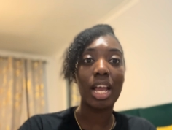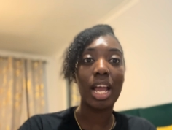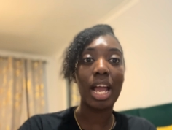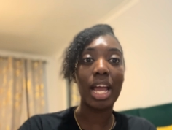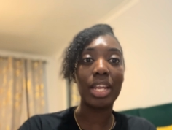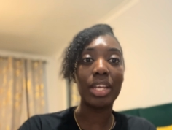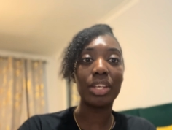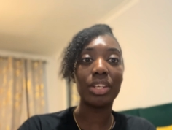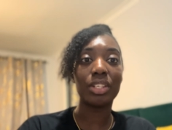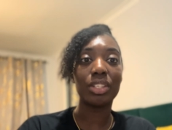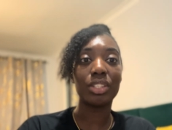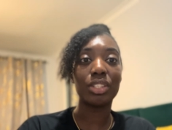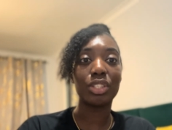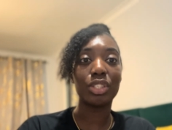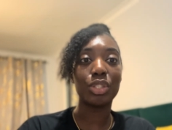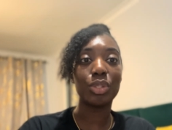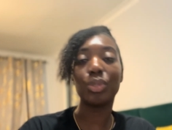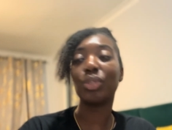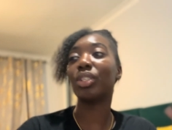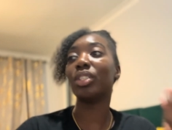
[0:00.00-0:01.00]
and
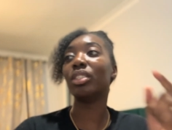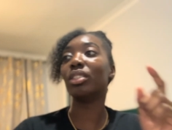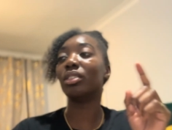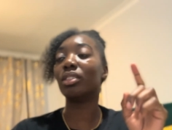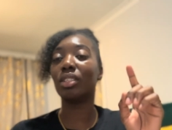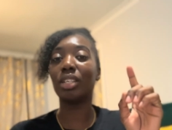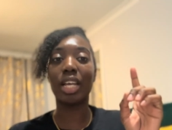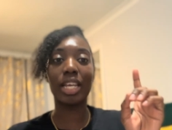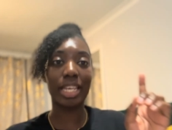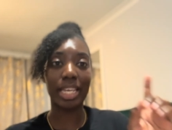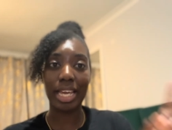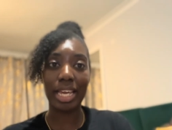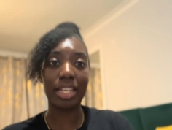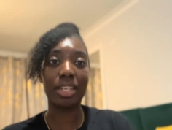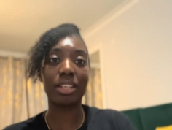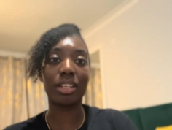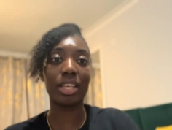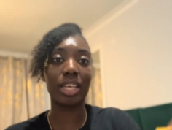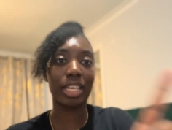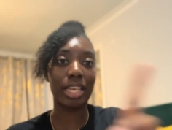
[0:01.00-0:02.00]
you can, again,